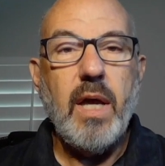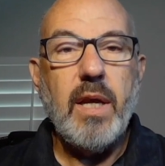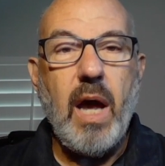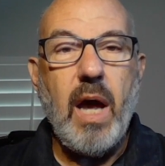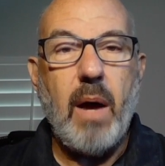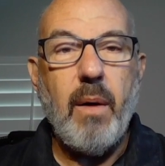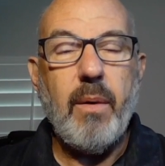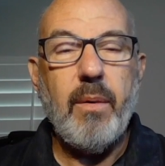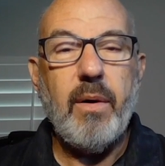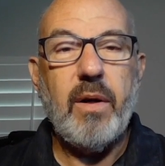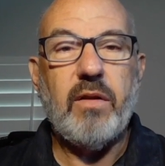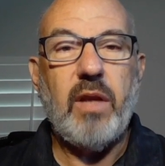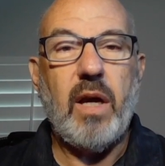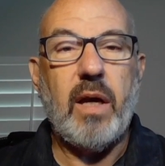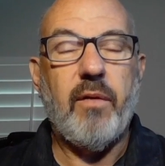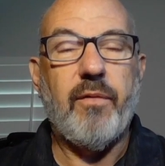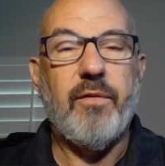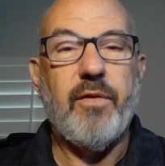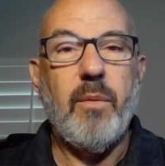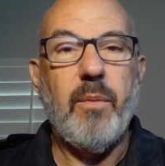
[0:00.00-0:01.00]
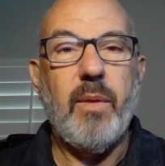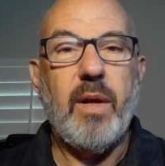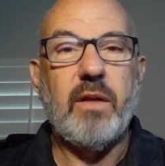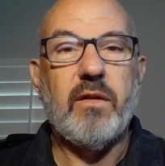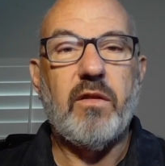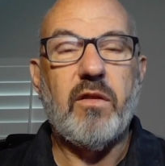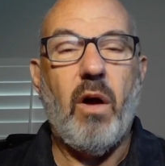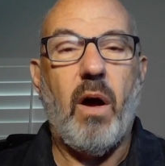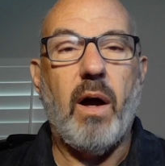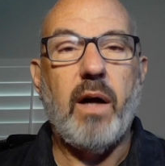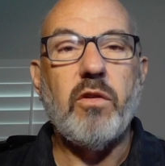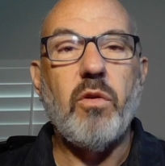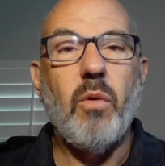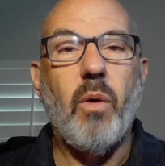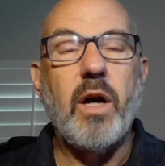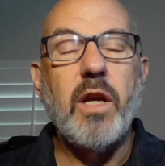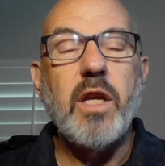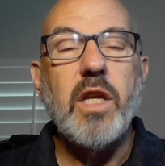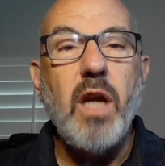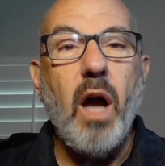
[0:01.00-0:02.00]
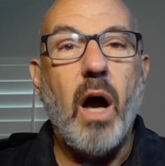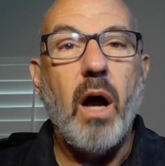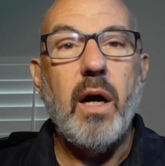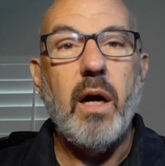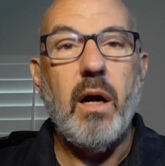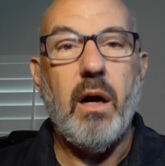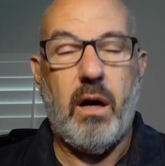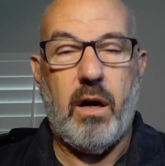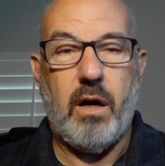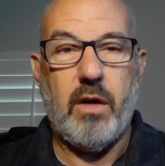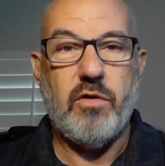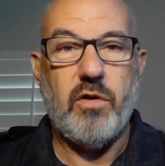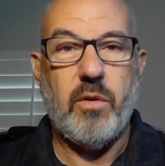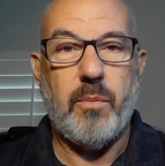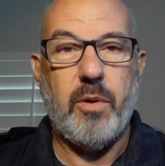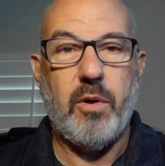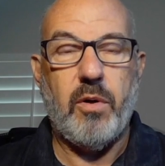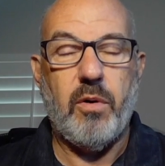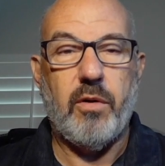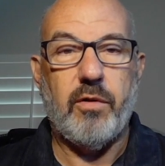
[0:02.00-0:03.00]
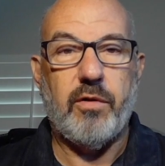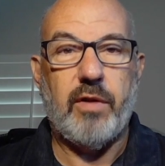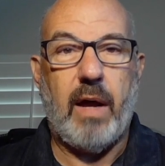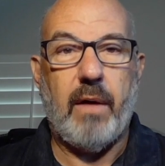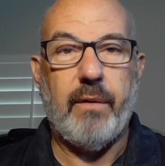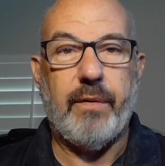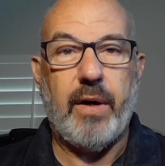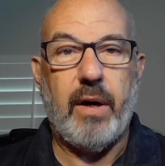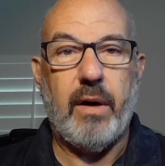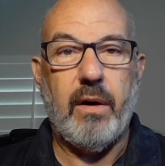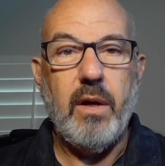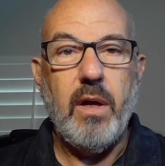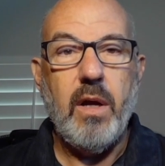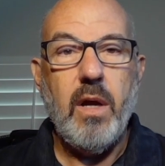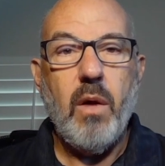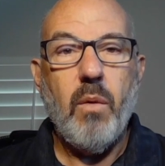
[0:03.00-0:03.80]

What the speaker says: Now I want to take a few minutes to talk to our young entrepreneurs out there.